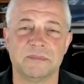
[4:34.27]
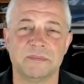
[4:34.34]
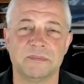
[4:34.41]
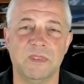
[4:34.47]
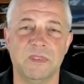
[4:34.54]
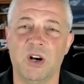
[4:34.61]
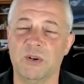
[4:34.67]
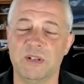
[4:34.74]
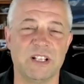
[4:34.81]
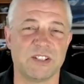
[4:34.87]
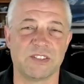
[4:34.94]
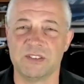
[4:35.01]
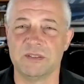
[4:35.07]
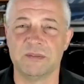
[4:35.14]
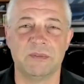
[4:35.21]
No, it
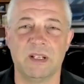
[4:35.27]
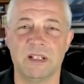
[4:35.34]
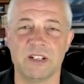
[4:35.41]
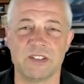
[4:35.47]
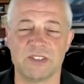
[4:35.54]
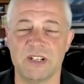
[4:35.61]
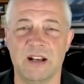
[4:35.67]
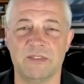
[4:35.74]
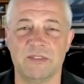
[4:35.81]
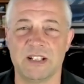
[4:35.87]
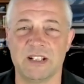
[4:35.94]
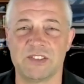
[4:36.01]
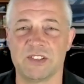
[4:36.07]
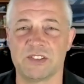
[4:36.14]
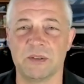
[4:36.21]
doesn't. It doesn't have that
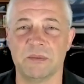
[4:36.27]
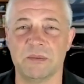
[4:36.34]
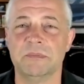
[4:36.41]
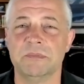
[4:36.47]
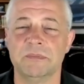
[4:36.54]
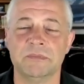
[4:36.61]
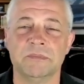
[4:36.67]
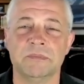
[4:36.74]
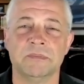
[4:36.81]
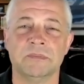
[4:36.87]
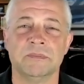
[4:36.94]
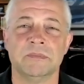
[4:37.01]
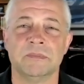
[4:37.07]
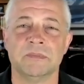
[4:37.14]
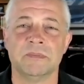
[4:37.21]
system.
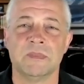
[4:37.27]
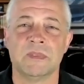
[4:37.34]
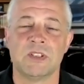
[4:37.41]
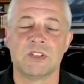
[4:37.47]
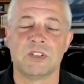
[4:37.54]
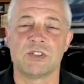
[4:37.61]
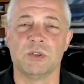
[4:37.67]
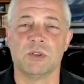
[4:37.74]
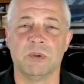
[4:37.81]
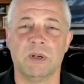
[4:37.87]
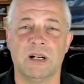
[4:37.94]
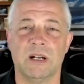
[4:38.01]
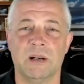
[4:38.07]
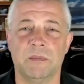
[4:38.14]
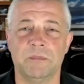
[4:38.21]

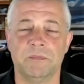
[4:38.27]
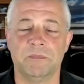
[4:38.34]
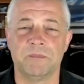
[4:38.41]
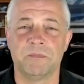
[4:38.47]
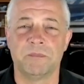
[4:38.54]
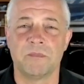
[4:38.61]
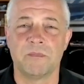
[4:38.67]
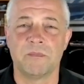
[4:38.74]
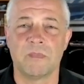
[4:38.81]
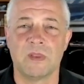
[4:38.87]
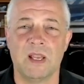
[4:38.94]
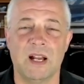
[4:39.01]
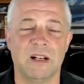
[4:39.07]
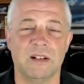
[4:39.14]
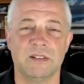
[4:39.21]
So.
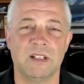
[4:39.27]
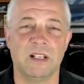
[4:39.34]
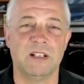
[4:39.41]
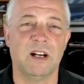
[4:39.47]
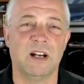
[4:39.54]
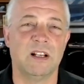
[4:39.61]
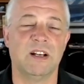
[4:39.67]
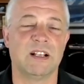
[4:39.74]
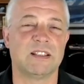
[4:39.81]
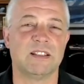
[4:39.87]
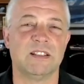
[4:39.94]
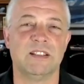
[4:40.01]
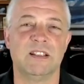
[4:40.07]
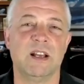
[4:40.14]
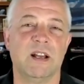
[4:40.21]
Yeah,
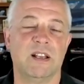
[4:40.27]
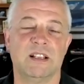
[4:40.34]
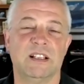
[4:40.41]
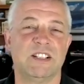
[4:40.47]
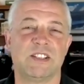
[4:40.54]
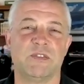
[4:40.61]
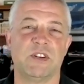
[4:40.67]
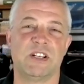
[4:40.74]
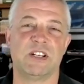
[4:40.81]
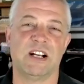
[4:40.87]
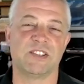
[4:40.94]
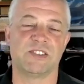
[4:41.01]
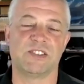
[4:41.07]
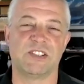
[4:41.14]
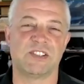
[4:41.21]
not at least if it
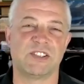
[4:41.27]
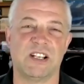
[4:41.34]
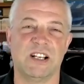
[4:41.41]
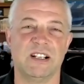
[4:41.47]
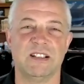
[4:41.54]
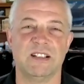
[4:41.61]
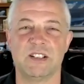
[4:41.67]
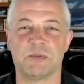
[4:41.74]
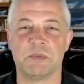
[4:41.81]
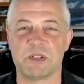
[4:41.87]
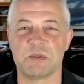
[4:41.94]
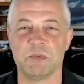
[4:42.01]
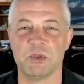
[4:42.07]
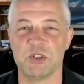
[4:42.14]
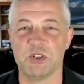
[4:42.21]
does, it's much
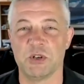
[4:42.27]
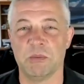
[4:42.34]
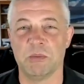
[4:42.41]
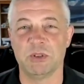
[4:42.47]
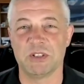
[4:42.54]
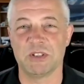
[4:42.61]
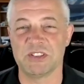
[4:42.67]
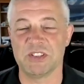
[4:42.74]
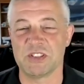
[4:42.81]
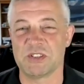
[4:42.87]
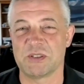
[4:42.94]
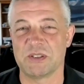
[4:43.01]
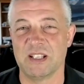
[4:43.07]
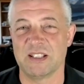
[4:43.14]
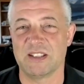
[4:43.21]
more durable
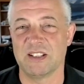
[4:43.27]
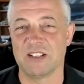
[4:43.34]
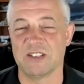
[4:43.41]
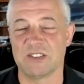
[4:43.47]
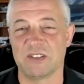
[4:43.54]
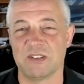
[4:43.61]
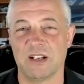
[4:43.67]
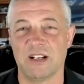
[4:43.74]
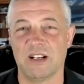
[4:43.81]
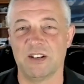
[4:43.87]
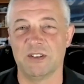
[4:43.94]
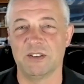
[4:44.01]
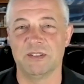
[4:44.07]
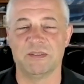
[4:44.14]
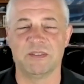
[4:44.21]
because that thing's got
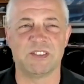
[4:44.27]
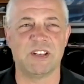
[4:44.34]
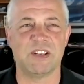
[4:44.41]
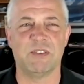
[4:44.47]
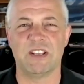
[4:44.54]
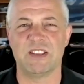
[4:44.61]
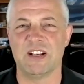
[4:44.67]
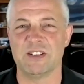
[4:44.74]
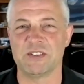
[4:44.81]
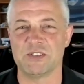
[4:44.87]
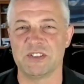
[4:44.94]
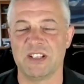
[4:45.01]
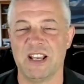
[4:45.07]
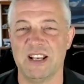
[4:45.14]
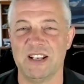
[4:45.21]

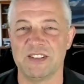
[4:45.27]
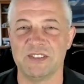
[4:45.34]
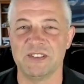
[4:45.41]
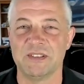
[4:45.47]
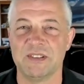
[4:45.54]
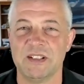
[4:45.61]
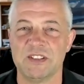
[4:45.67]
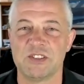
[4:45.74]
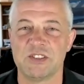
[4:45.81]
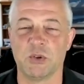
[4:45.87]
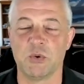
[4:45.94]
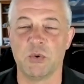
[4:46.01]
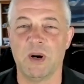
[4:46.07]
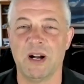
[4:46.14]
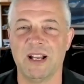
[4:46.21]
170,000 Ks and still
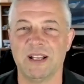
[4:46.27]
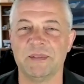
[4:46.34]
quiet.